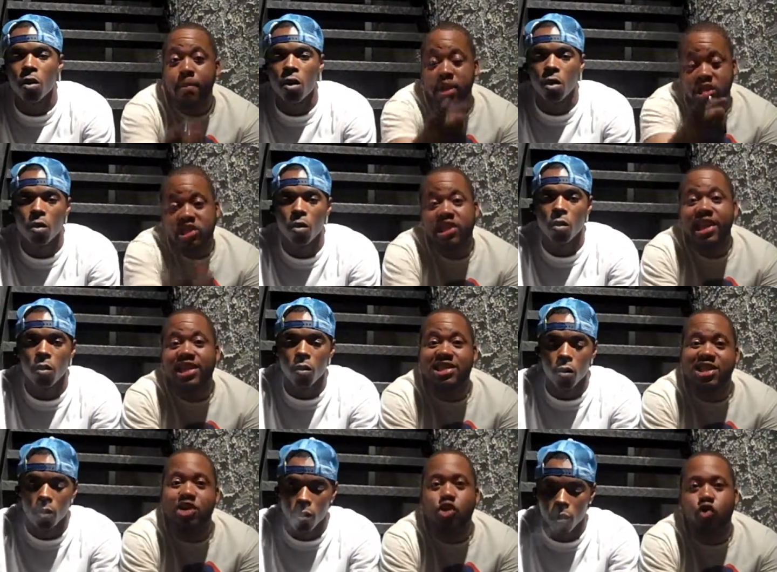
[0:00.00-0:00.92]
Speaker 1: but the
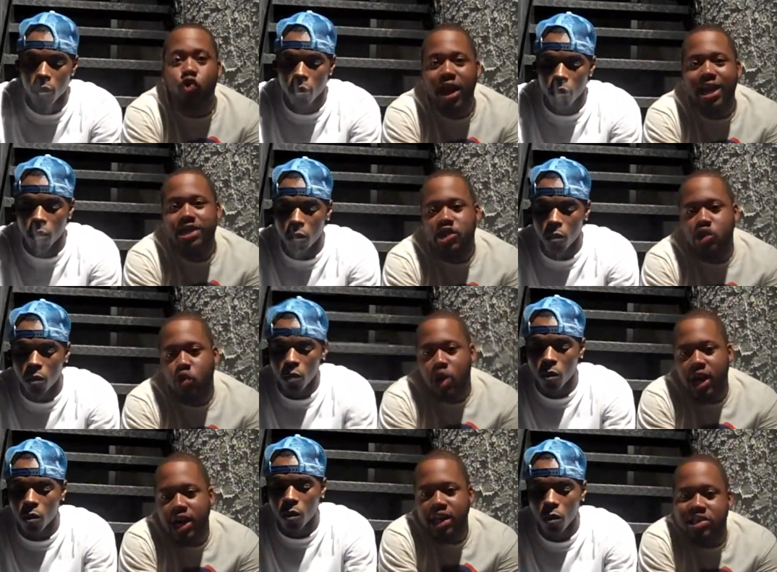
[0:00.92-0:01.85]
snakes could the rats, so
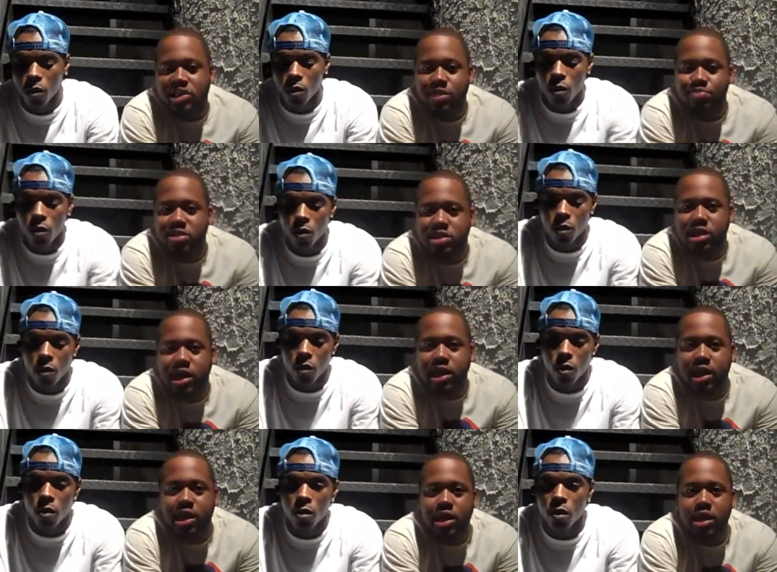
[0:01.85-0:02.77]
I let some stay.
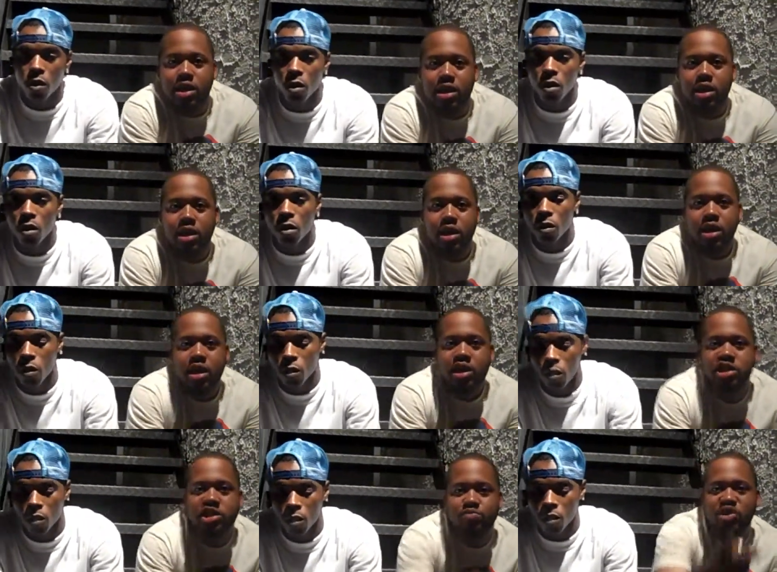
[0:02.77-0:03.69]

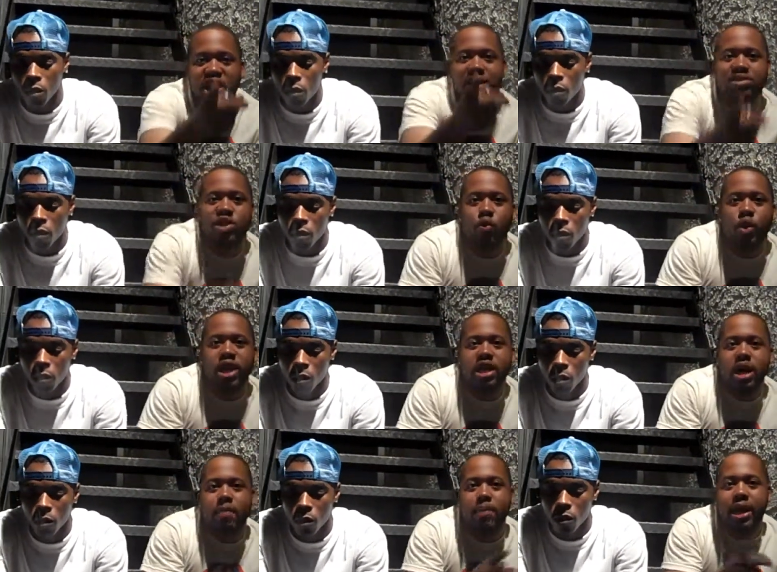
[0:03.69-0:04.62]
Sometimes I
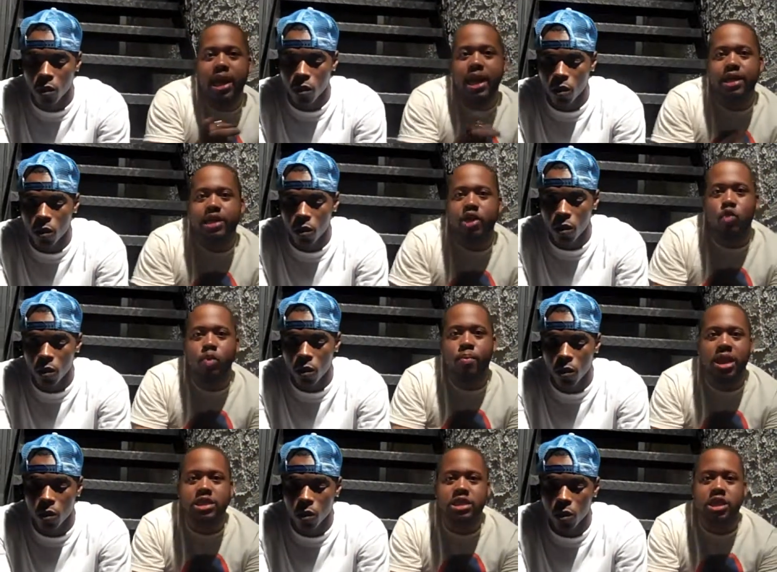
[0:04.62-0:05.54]
wake up and can't deal with
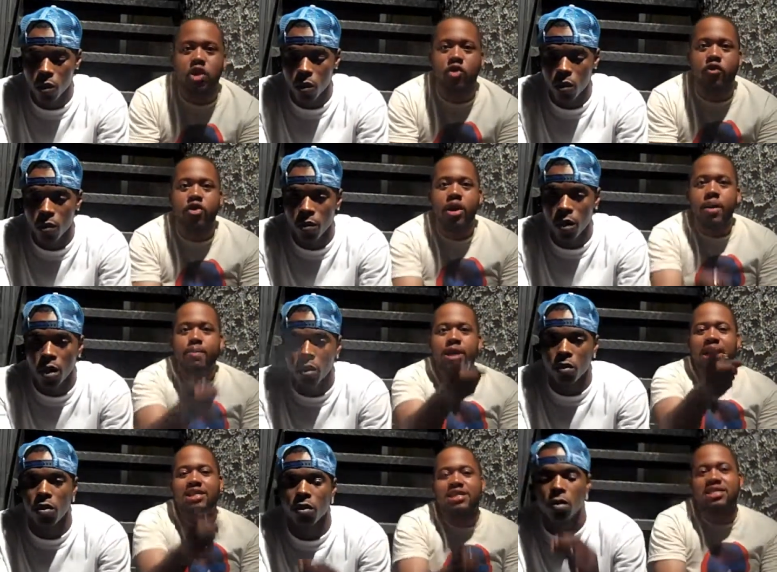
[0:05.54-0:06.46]
myself. We're
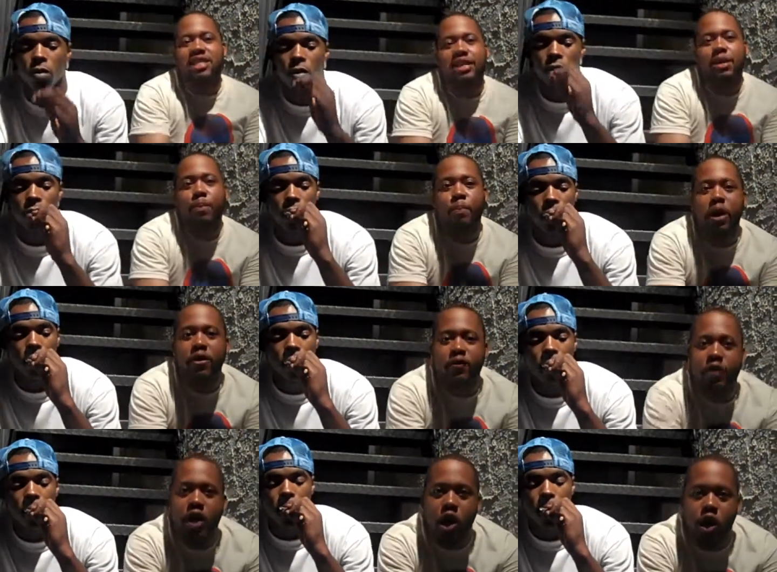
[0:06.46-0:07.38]
not the type to pray
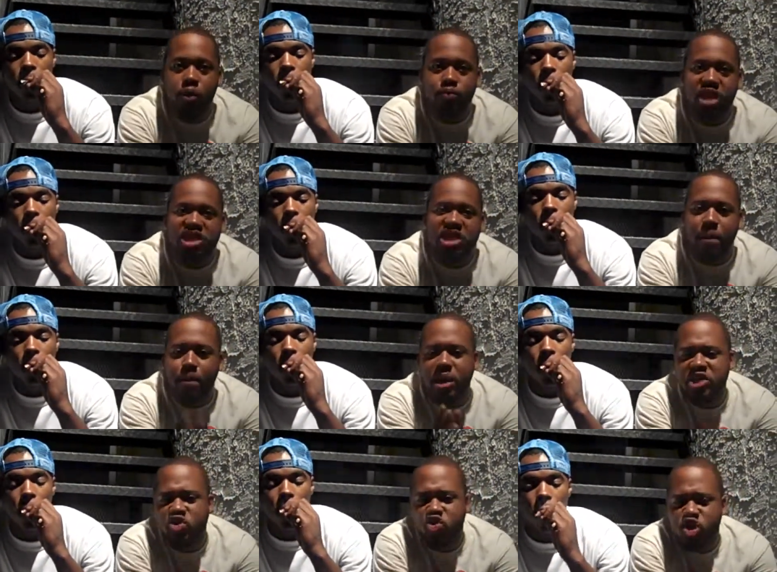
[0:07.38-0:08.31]
for help. They said
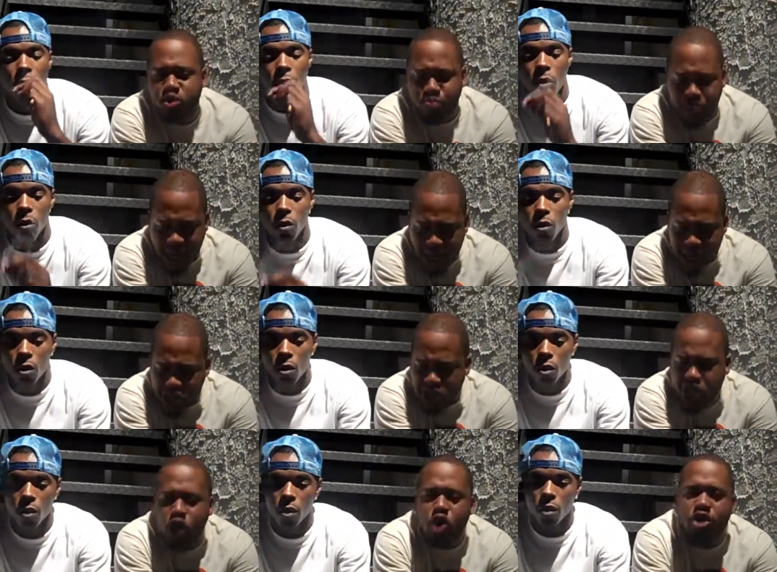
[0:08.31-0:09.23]
pleasure is pain.
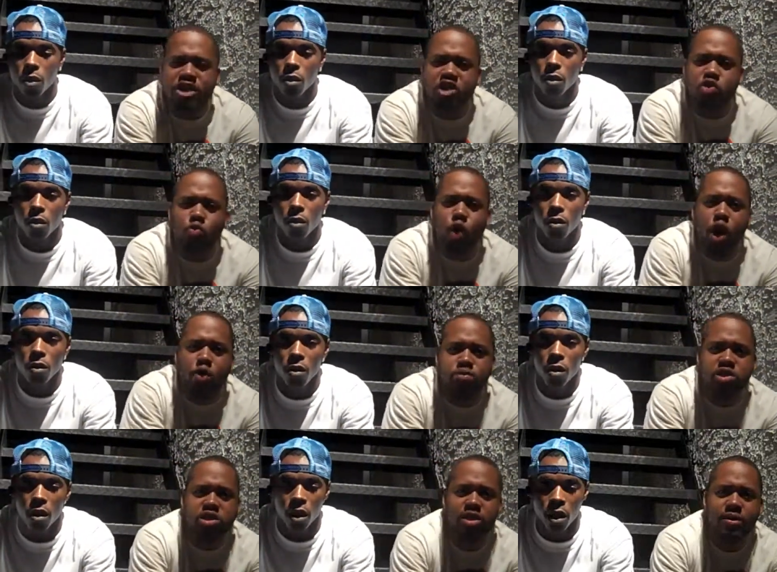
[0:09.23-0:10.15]
Look at all these
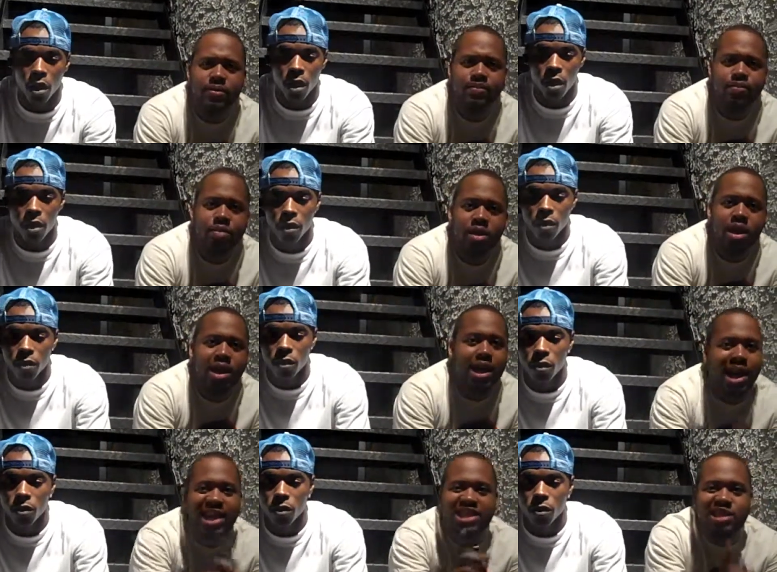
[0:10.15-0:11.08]
welts. Uh-huh.
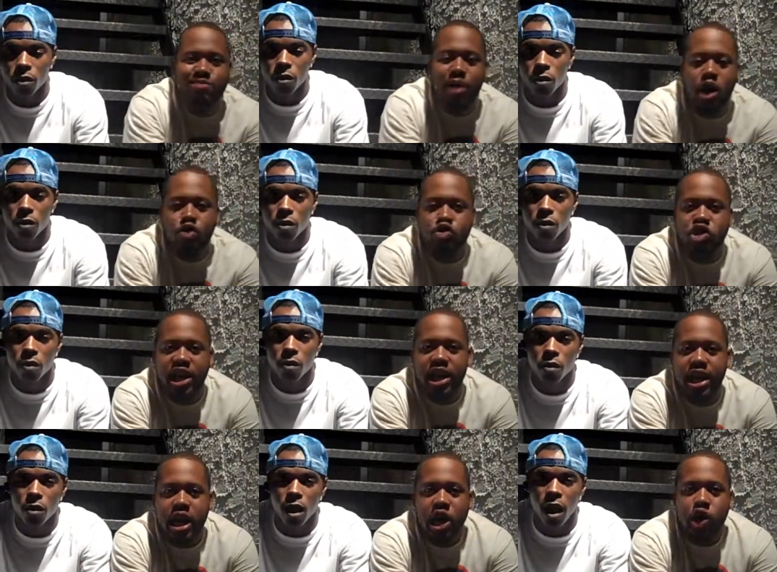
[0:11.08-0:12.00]
And I ain't smiled yet.